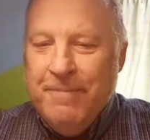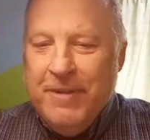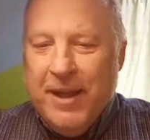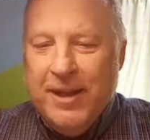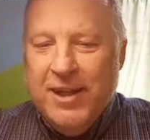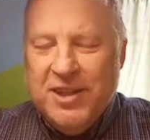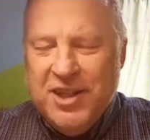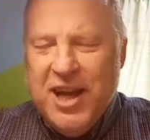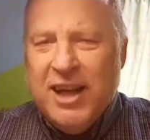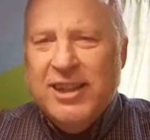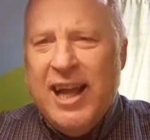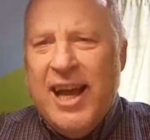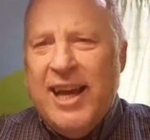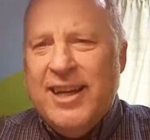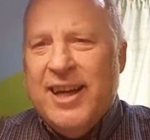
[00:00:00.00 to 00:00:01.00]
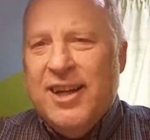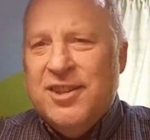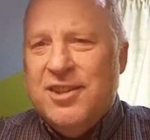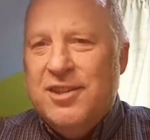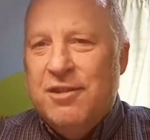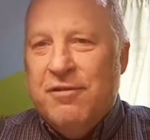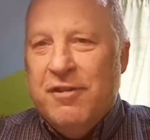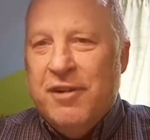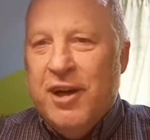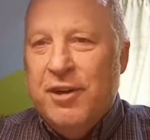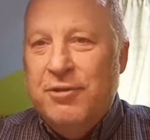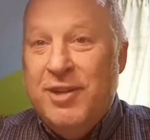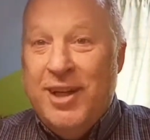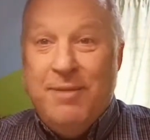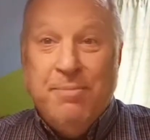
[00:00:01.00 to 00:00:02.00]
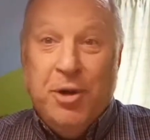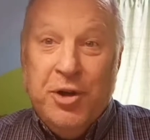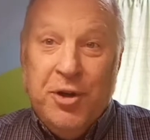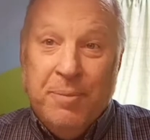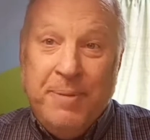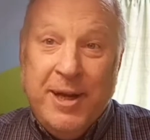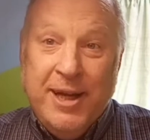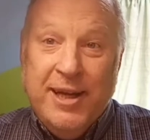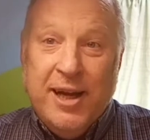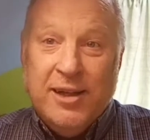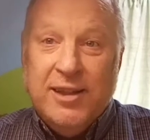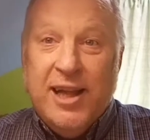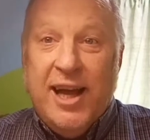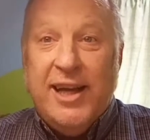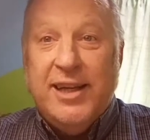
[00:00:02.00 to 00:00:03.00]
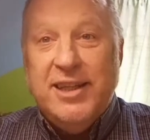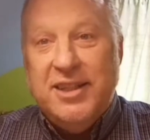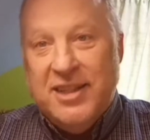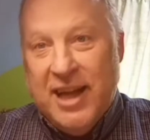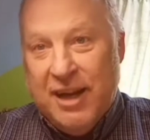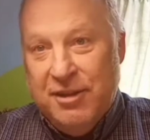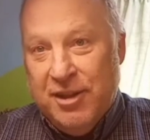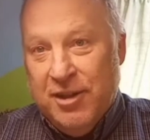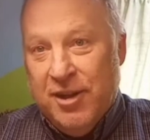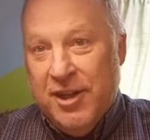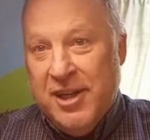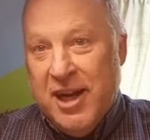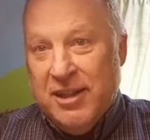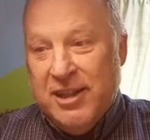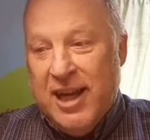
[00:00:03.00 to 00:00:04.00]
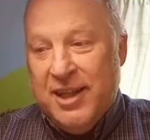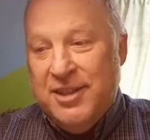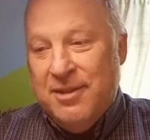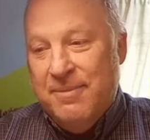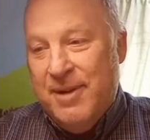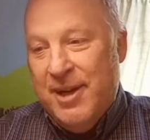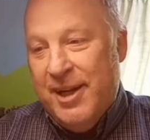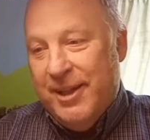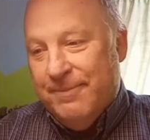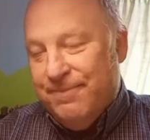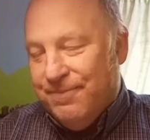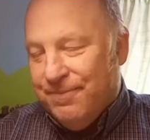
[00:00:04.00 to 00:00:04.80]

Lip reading: and this young lad answered the phone. He might not be a young lad. He sounded like a young lad to me.